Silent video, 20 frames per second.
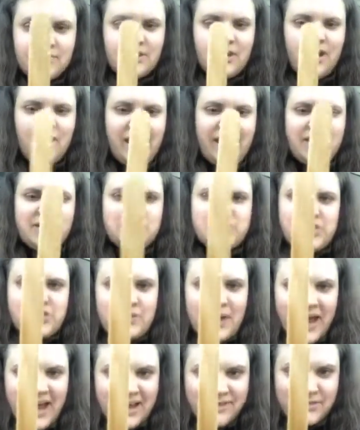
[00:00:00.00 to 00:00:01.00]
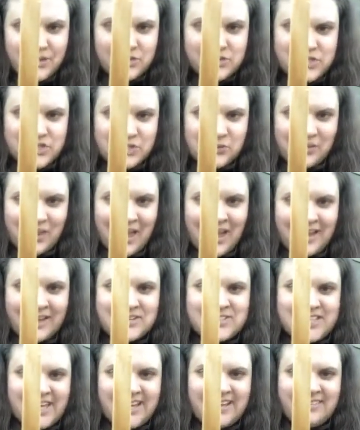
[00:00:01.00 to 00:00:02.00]
All right, so you have your two
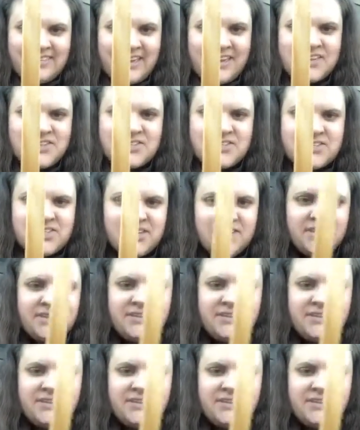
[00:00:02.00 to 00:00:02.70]
lines like this.